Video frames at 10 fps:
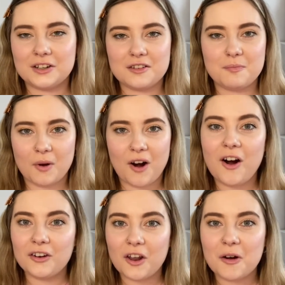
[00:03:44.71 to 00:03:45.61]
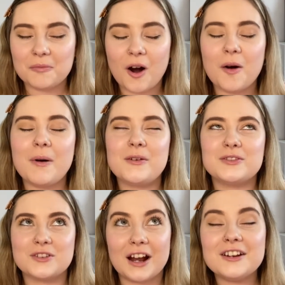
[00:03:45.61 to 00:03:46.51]
could have bought a lot more but I
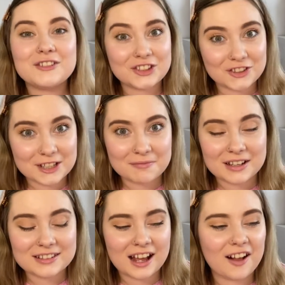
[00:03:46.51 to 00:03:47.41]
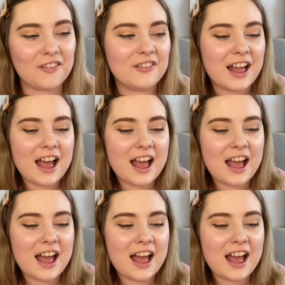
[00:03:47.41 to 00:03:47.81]
was trying to restrict myself.